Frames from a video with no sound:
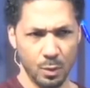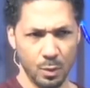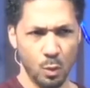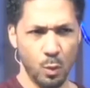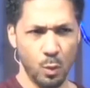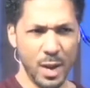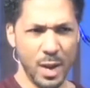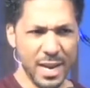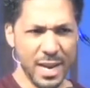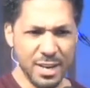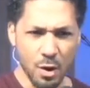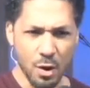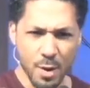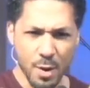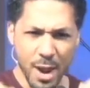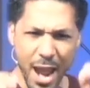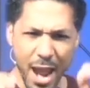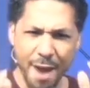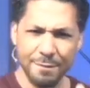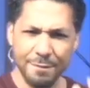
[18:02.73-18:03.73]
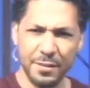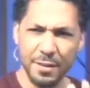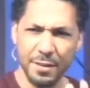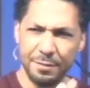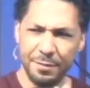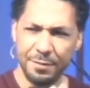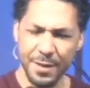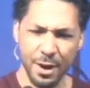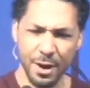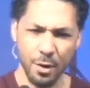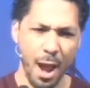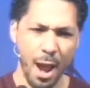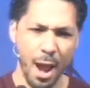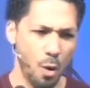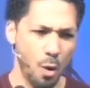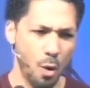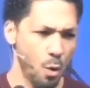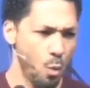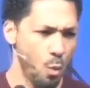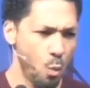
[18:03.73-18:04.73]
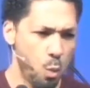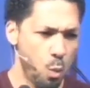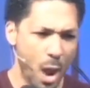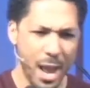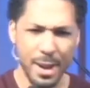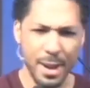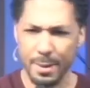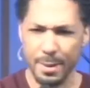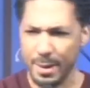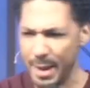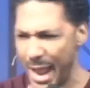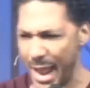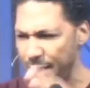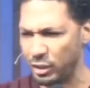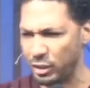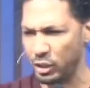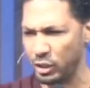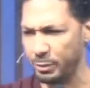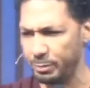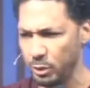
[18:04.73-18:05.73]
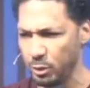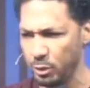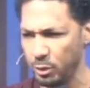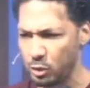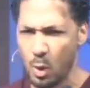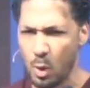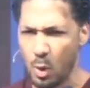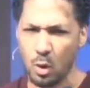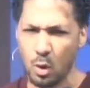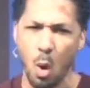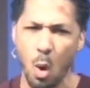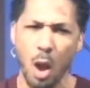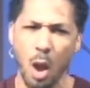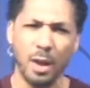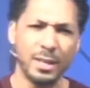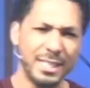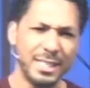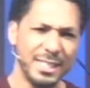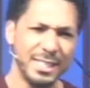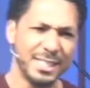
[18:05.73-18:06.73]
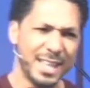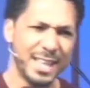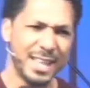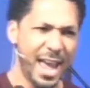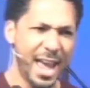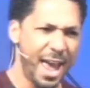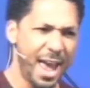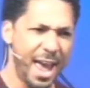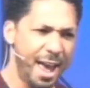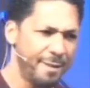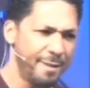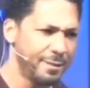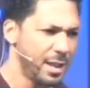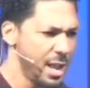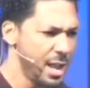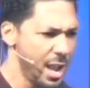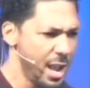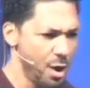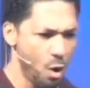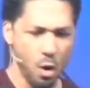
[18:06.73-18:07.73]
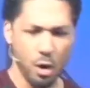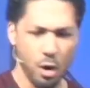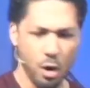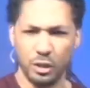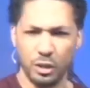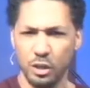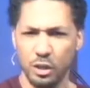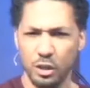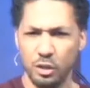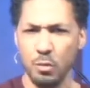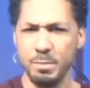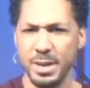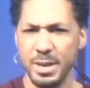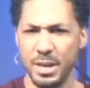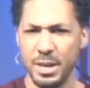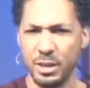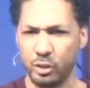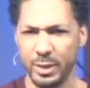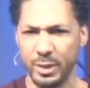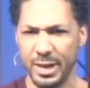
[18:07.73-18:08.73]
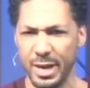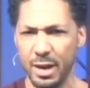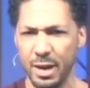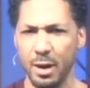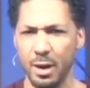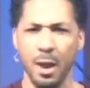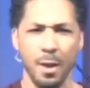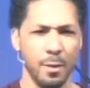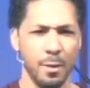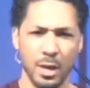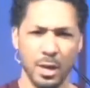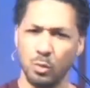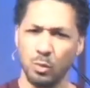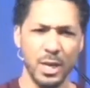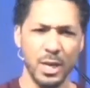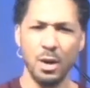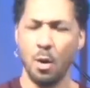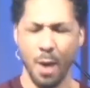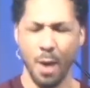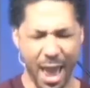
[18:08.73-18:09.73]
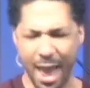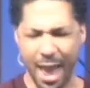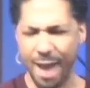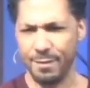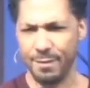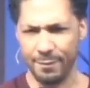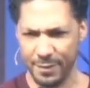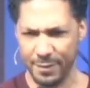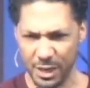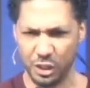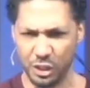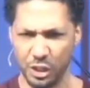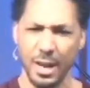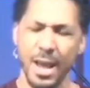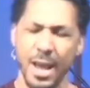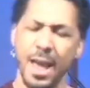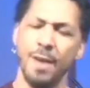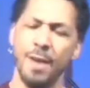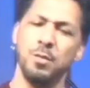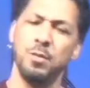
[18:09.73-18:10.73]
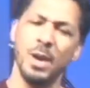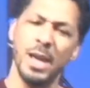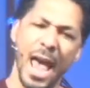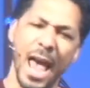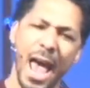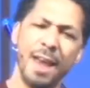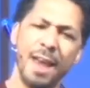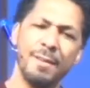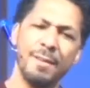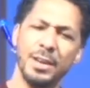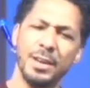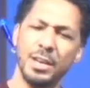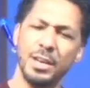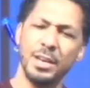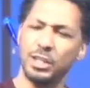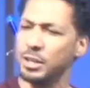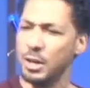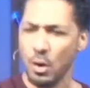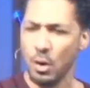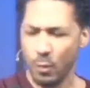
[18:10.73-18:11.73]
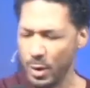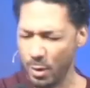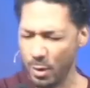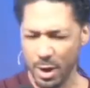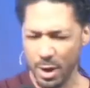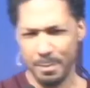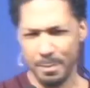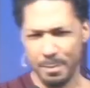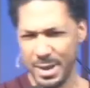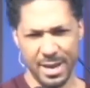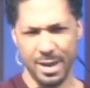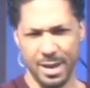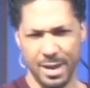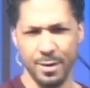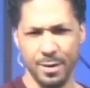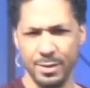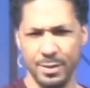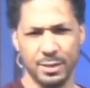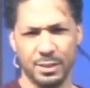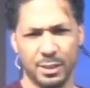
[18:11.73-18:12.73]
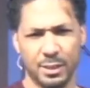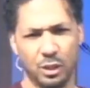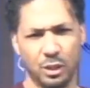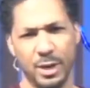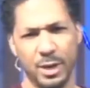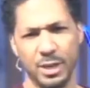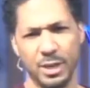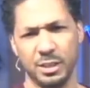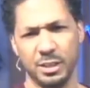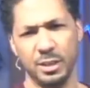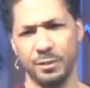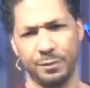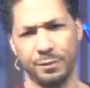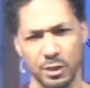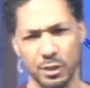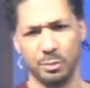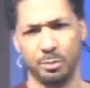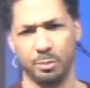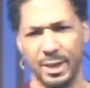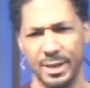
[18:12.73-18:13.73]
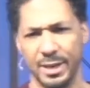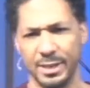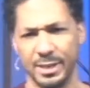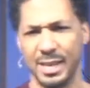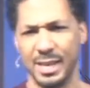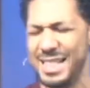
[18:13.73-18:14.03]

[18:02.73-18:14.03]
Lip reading: We don't have to figure out what attributes, what qualities they have in order to do ministry here, because we don't have a vision. If we had a vision, we wouldn't be here in this situation in the first place.